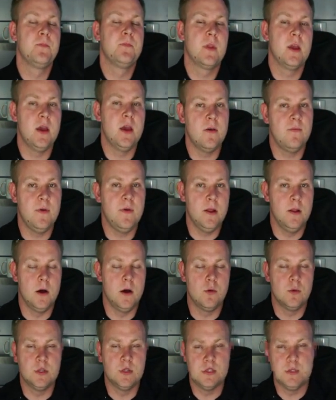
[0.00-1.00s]
if Elon
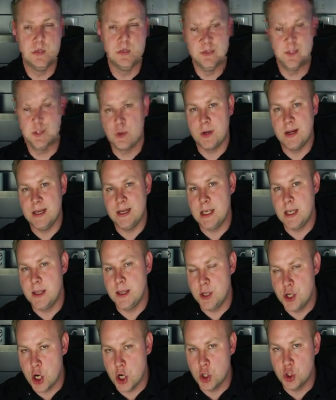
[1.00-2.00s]
was to integrate
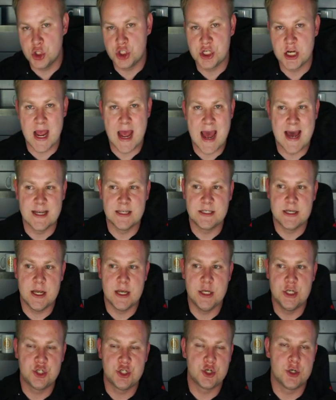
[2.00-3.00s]
Doge as
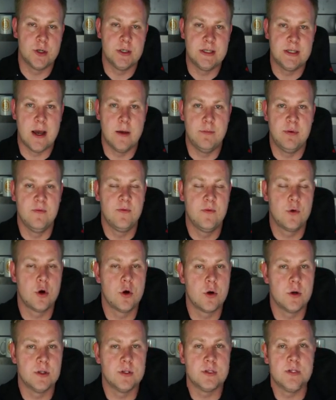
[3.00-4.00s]
a certain type of
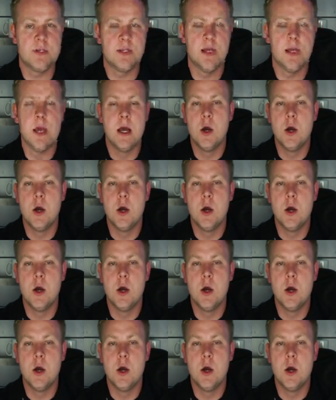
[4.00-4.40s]
currency